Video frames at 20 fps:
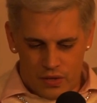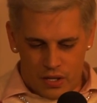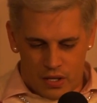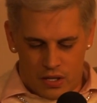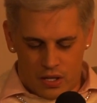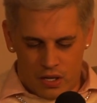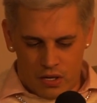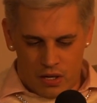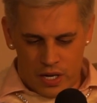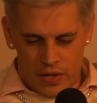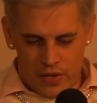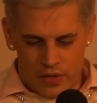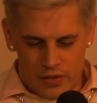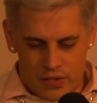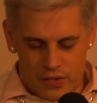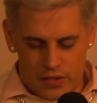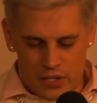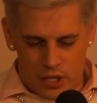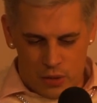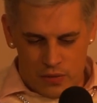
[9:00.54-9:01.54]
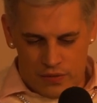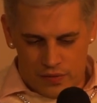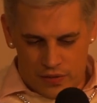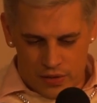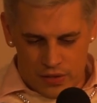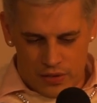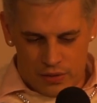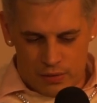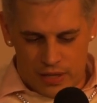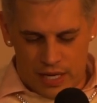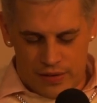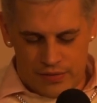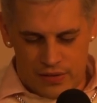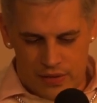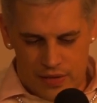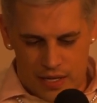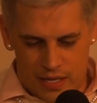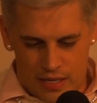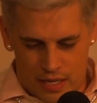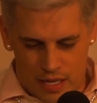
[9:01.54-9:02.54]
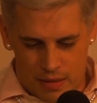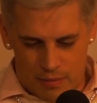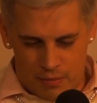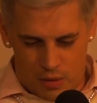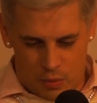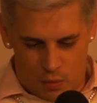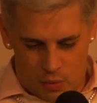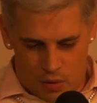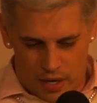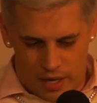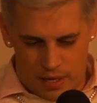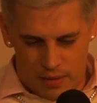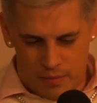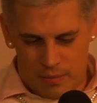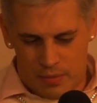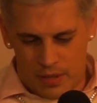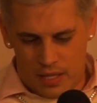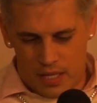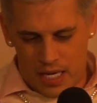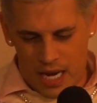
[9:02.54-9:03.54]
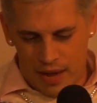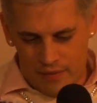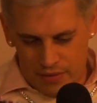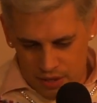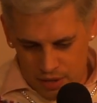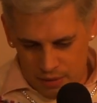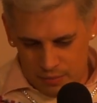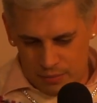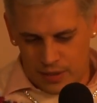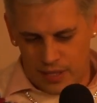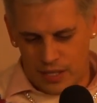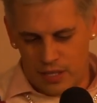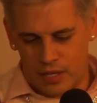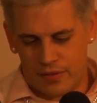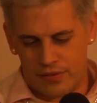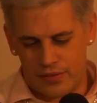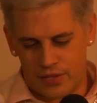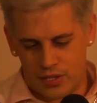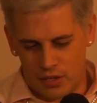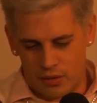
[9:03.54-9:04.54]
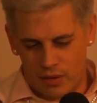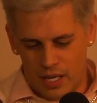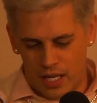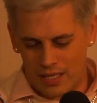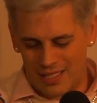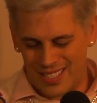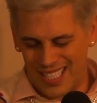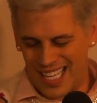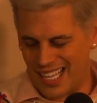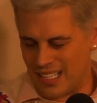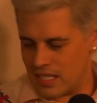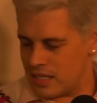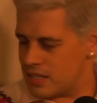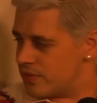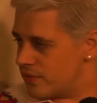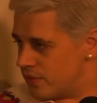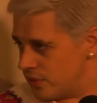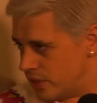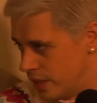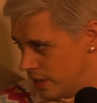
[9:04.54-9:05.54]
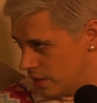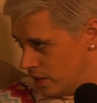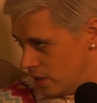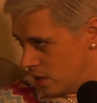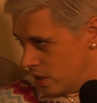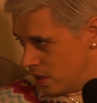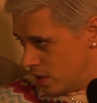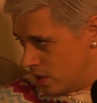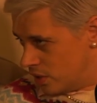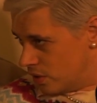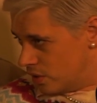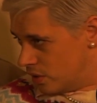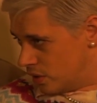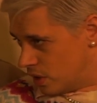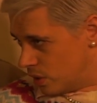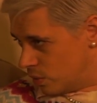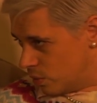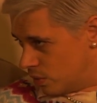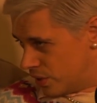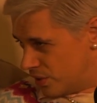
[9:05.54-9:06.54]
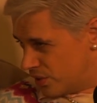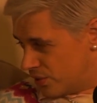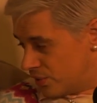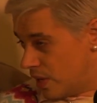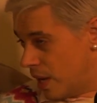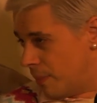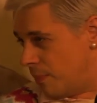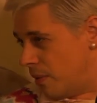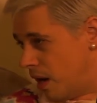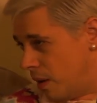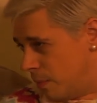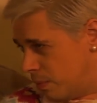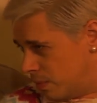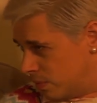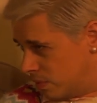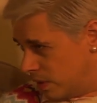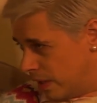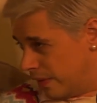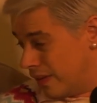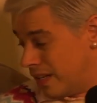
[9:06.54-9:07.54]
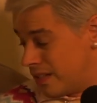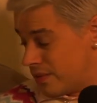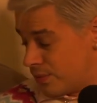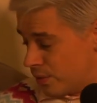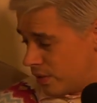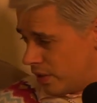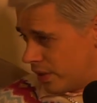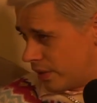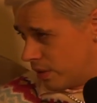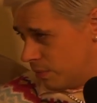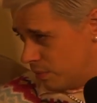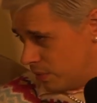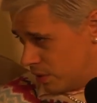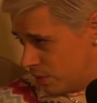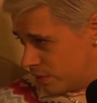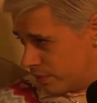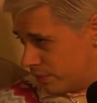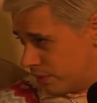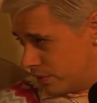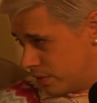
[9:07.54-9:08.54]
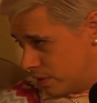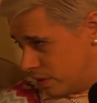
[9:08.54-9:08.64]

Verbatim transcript: The guy that does you first would have to then again be white, but inevitably after you get a taste for it, you're going to want to step up, and that's when I can be useful